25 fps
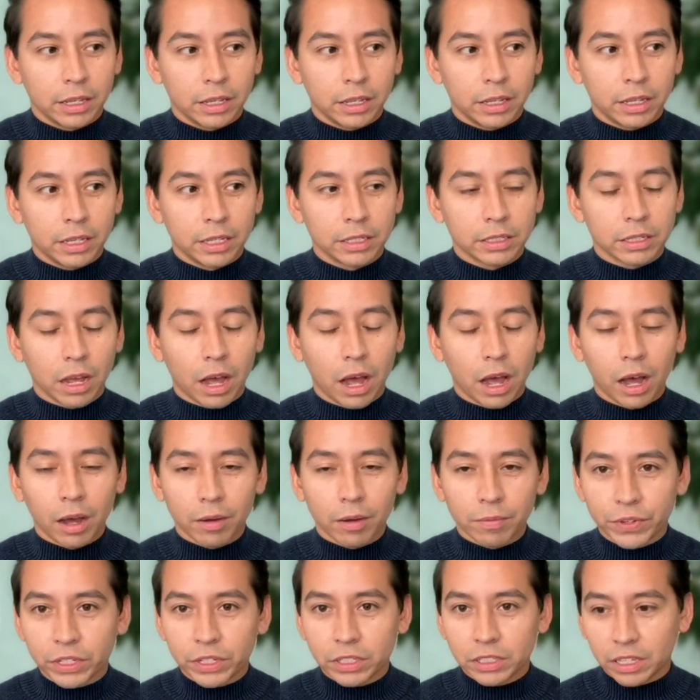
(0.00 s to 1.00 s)
is
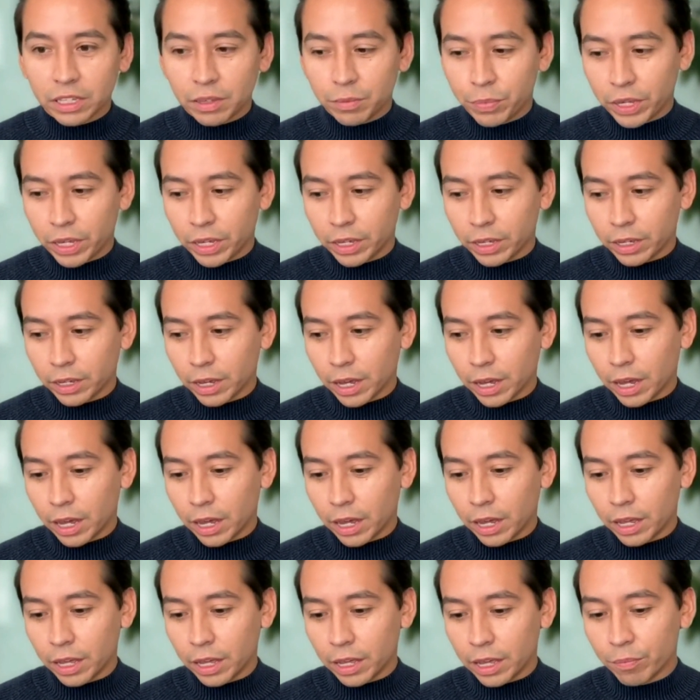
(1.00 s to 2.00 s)
obviously being
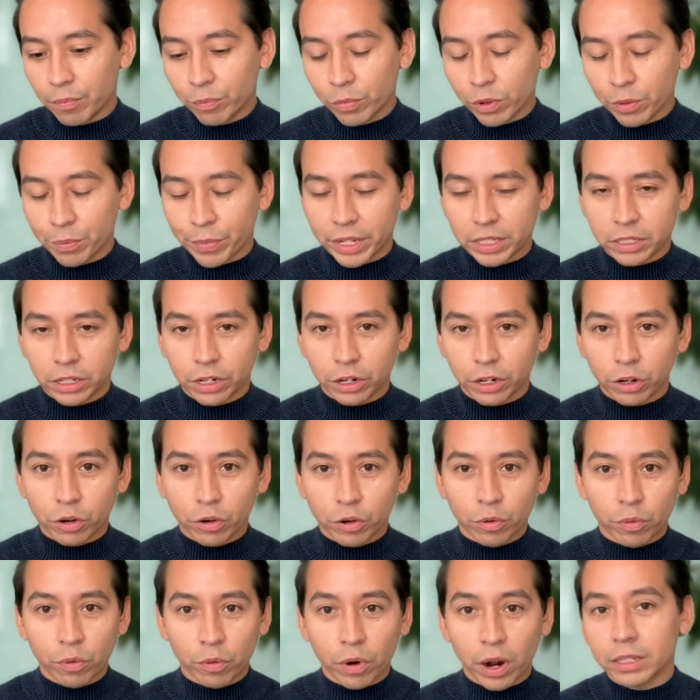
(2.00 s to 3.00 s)
implemented
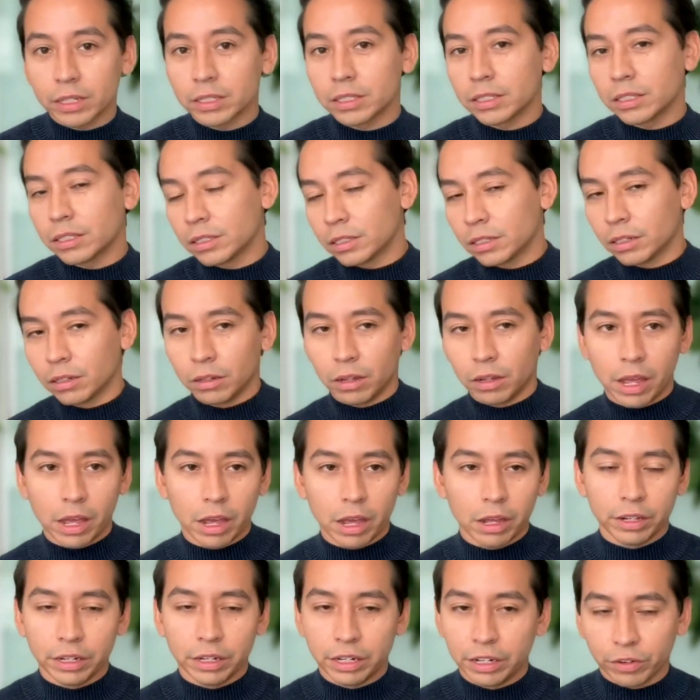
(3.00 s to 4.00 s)
across
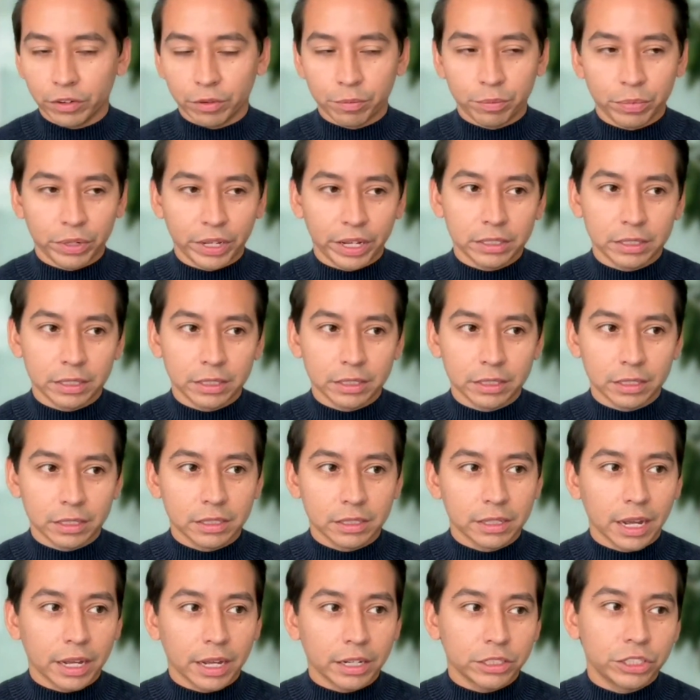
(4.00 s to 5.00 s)
different places. It's
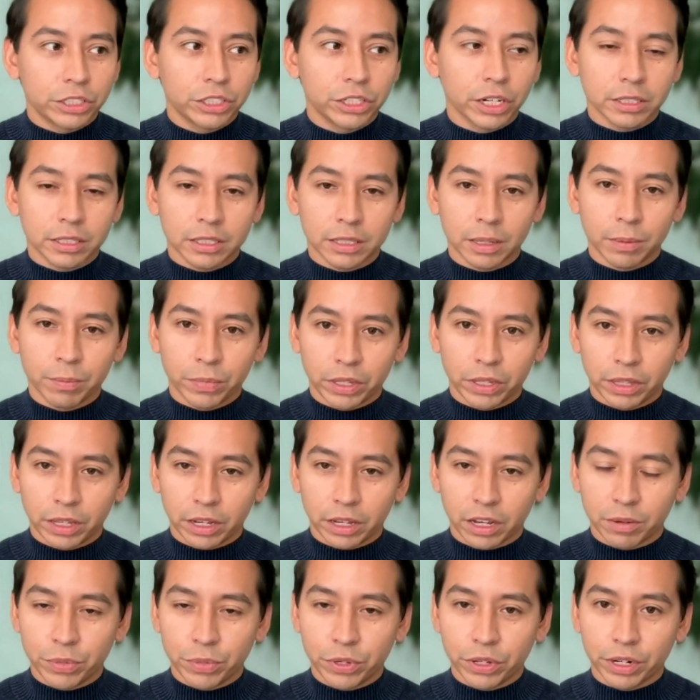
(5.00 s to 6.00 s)
not just something
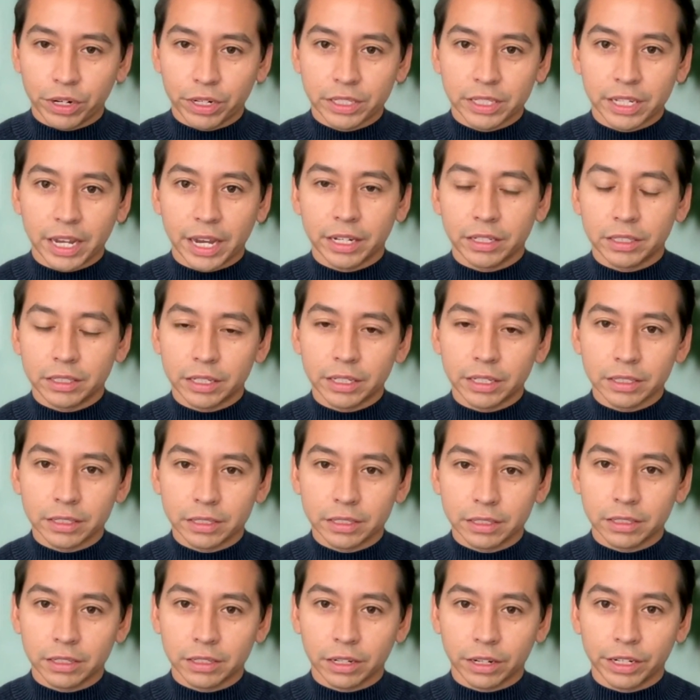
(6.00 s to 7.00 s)
that computer
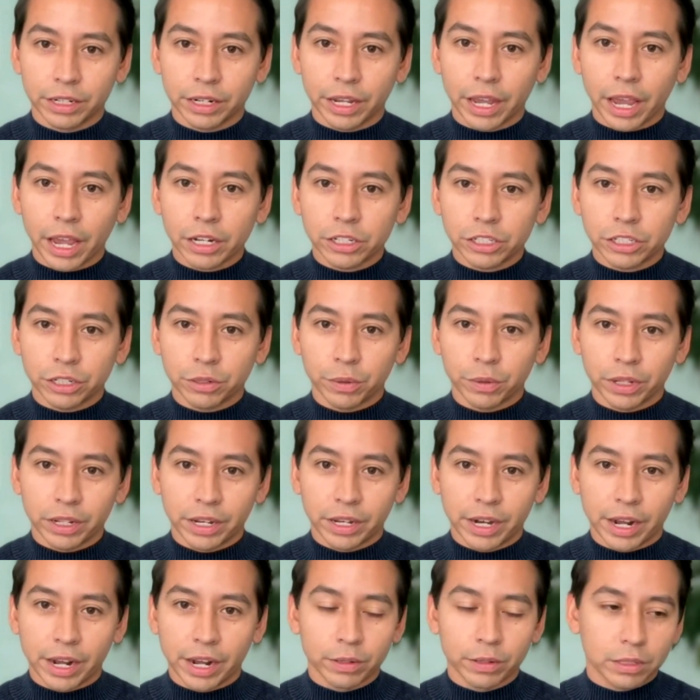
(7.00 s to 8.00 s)
scientists are engaging with
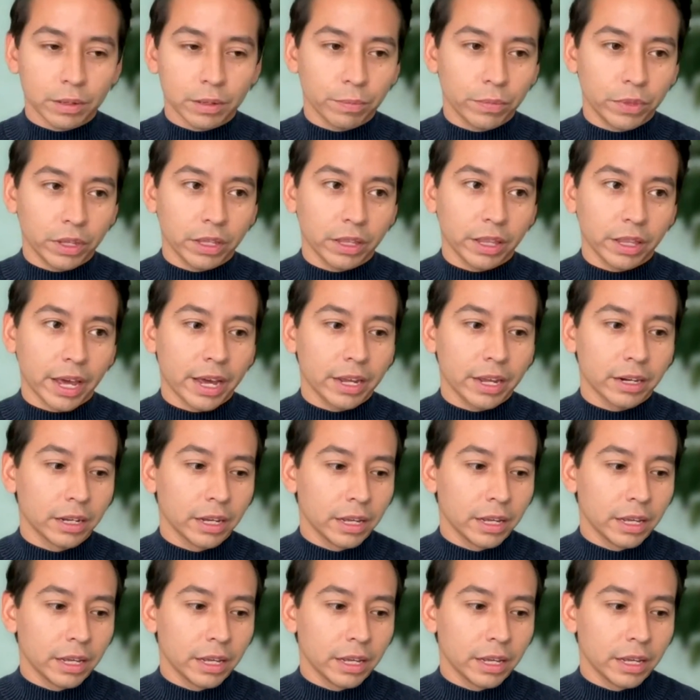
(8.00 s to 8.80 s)
now. It's something that